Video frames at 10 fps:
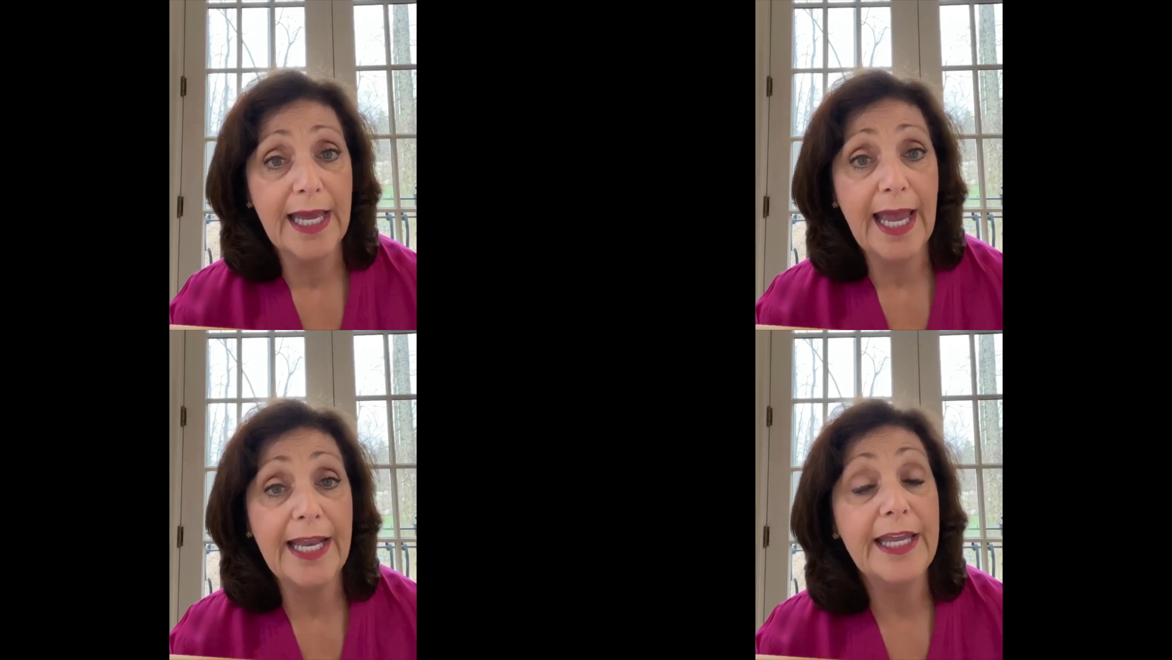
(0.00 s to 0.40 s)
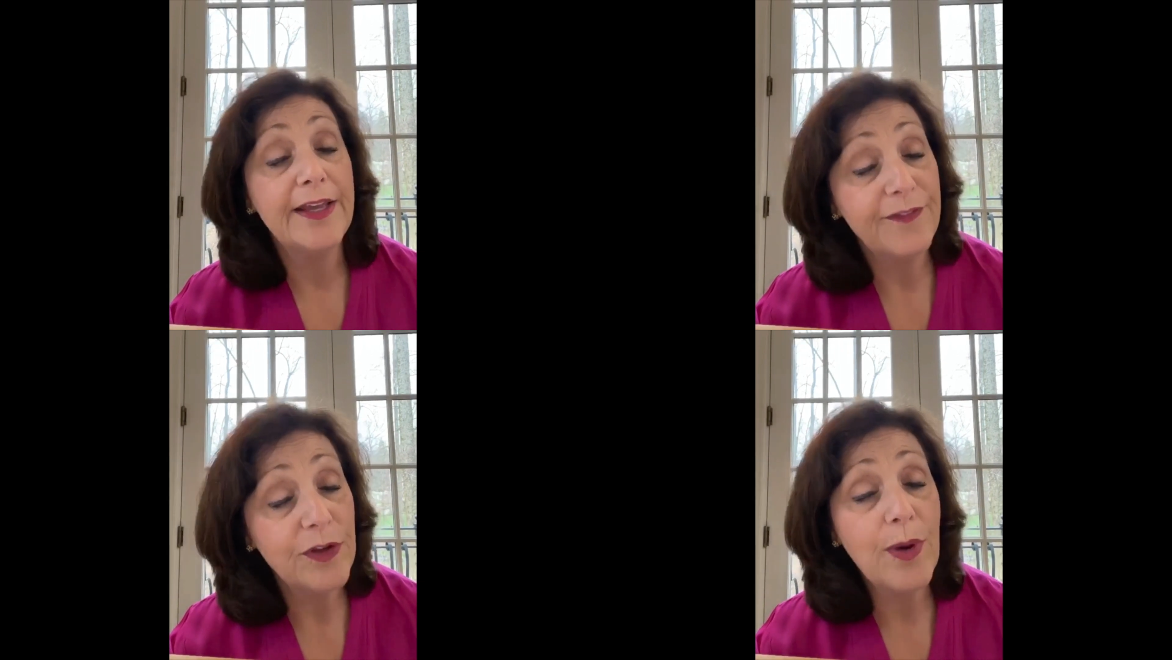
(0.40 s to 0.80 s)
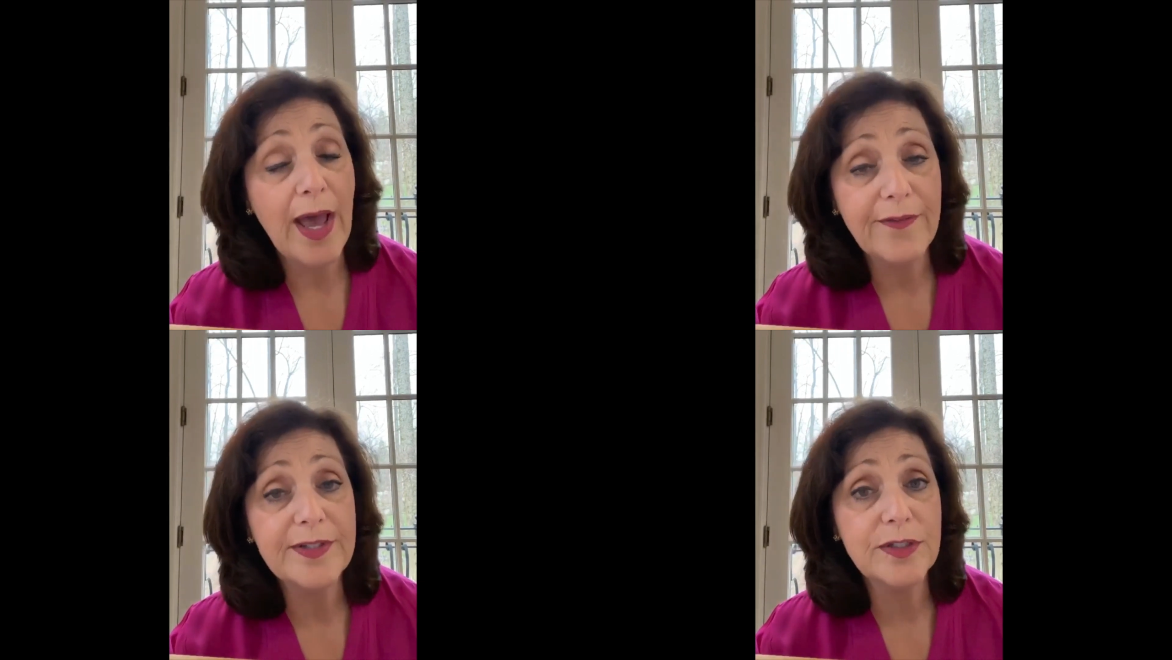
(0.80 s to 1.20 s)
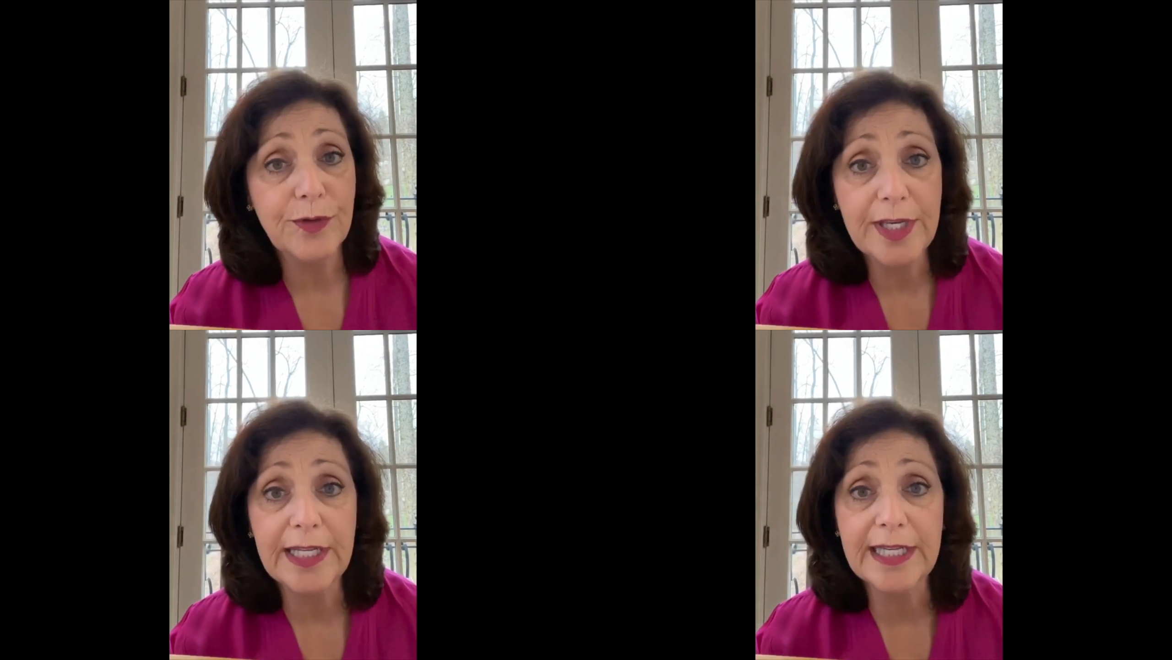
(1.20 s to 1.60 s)
And if you have a
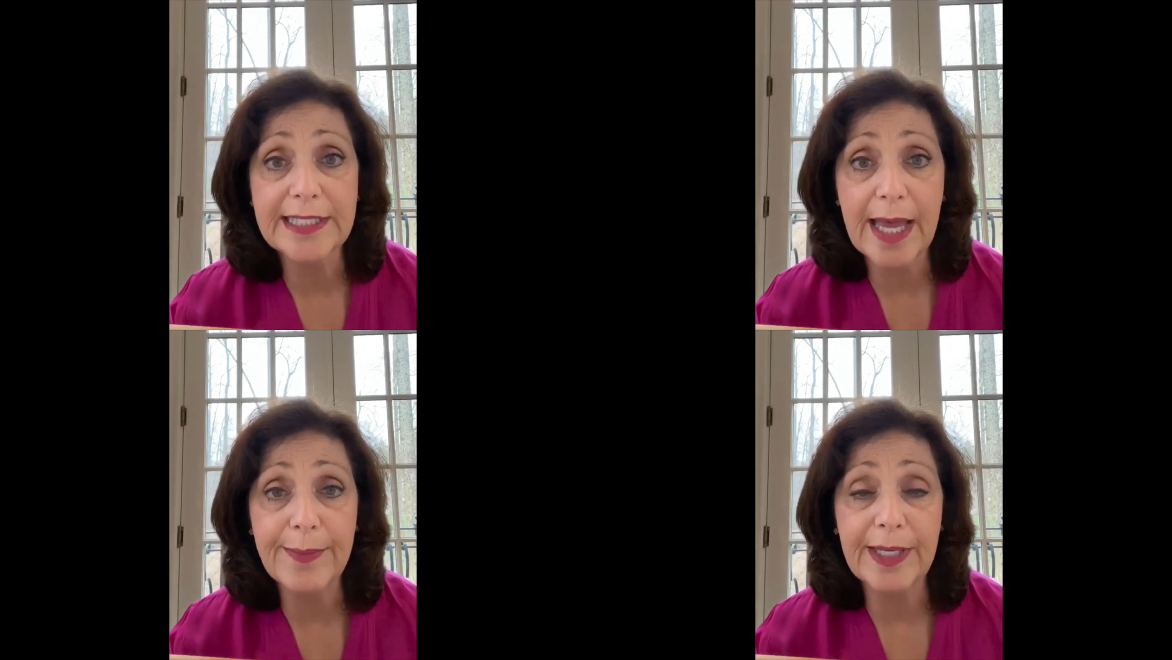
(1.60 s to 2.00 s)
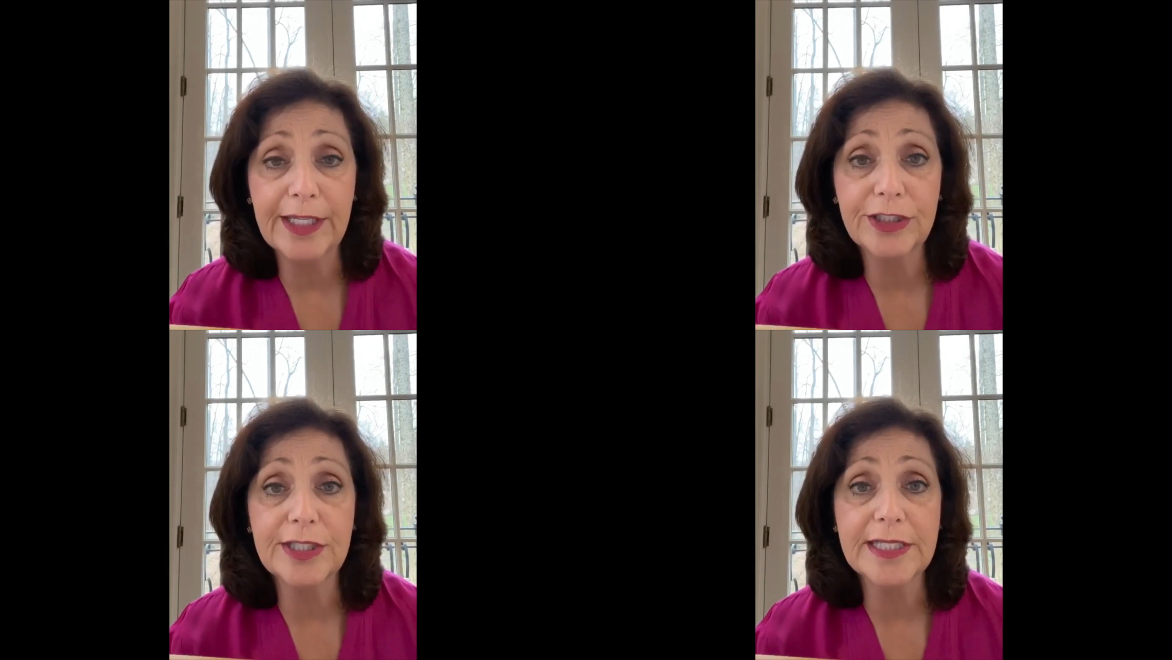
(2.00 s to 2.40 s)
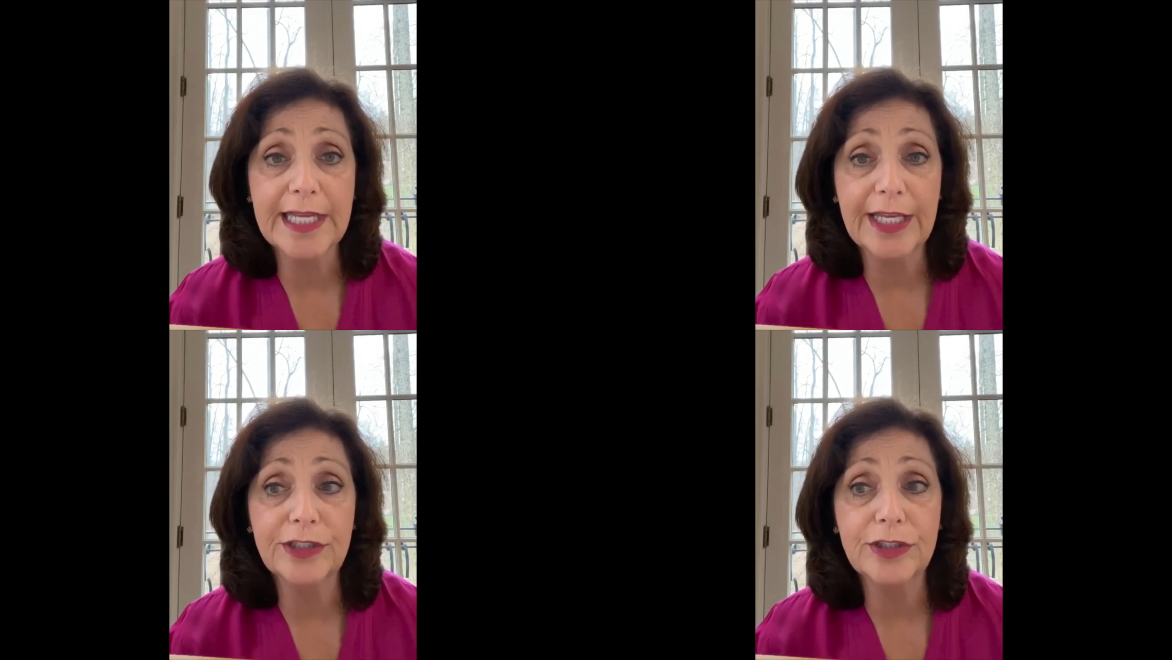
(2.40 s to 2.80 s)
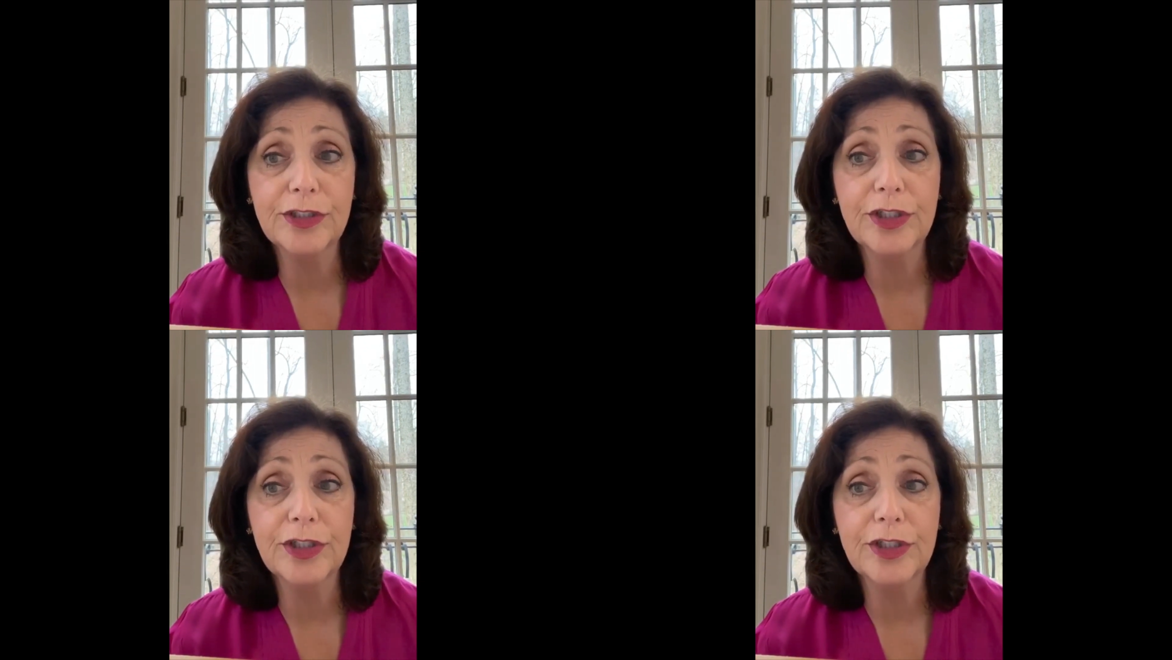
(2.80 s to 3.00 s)
screening examination scheduled,